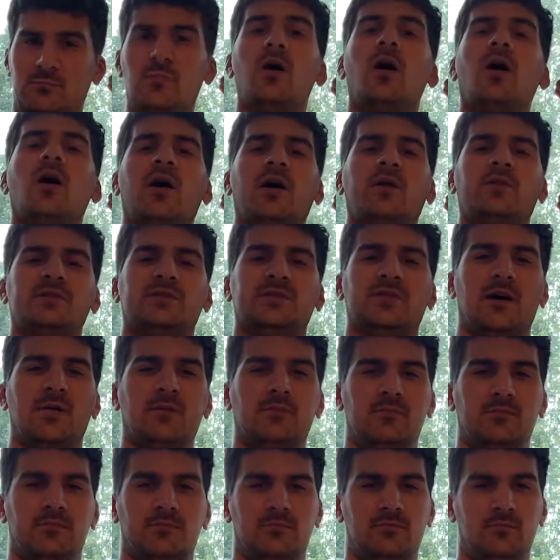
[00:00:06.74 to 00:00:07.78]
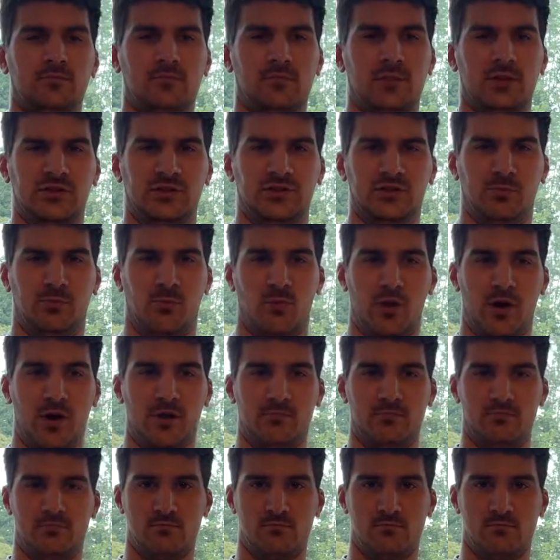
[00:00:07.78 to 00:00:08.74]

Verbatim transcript: Hi, what's up? It's your boy,